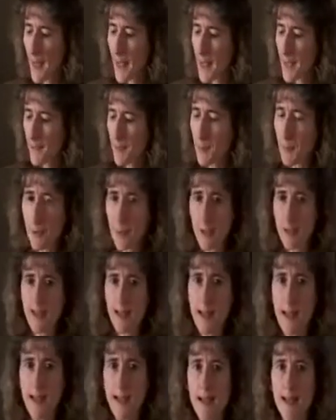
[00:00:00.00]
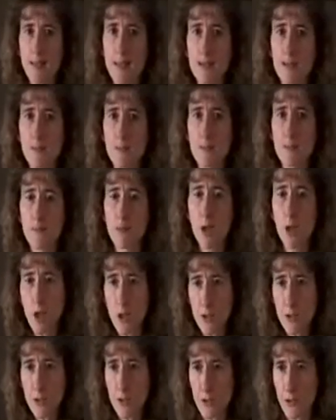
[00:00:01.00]
If a person has
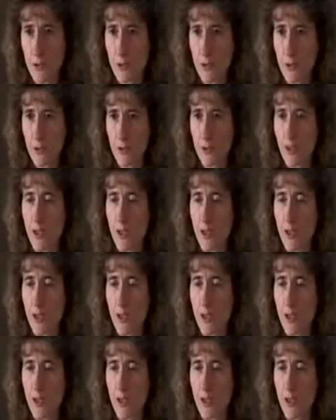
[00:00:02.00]
ulcers,